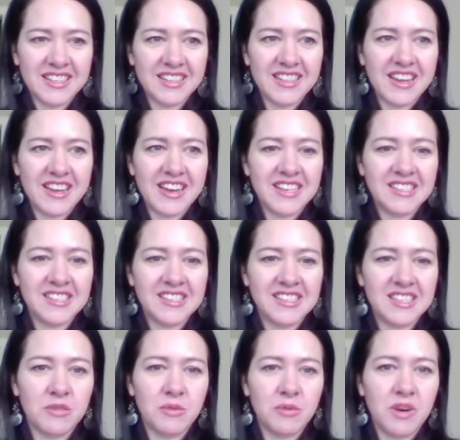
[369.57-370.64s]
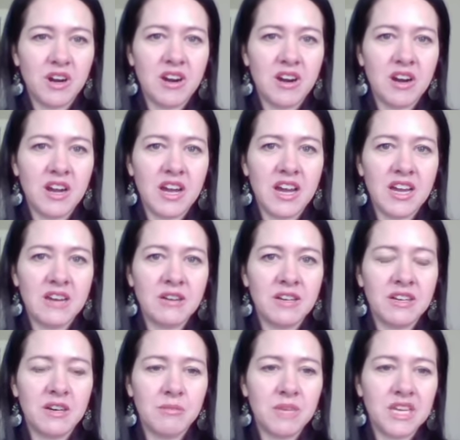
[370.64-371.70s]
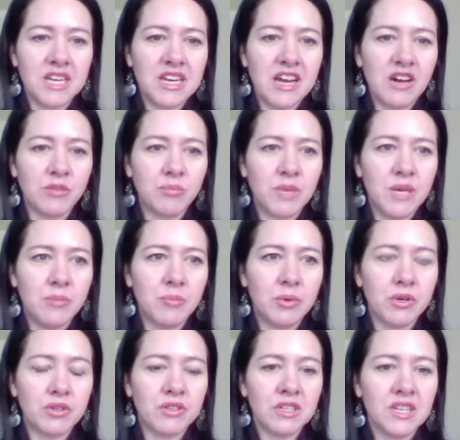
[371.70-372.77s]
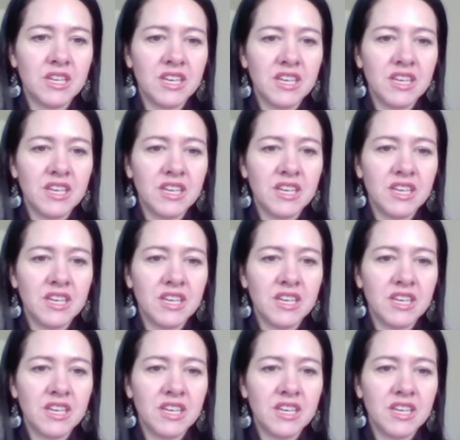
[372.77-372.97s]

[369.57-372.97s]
lines is where I come in and help people